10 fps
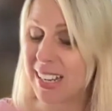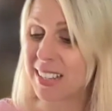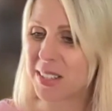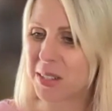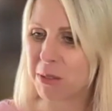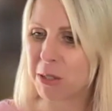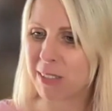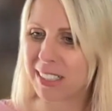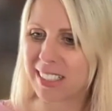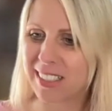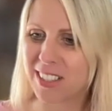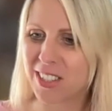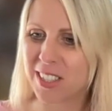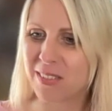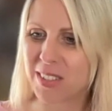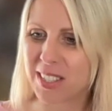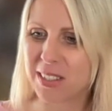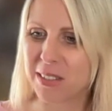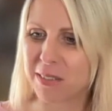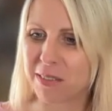There's a real recognition of
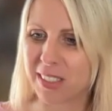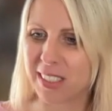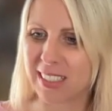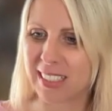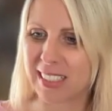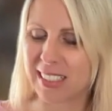self in that,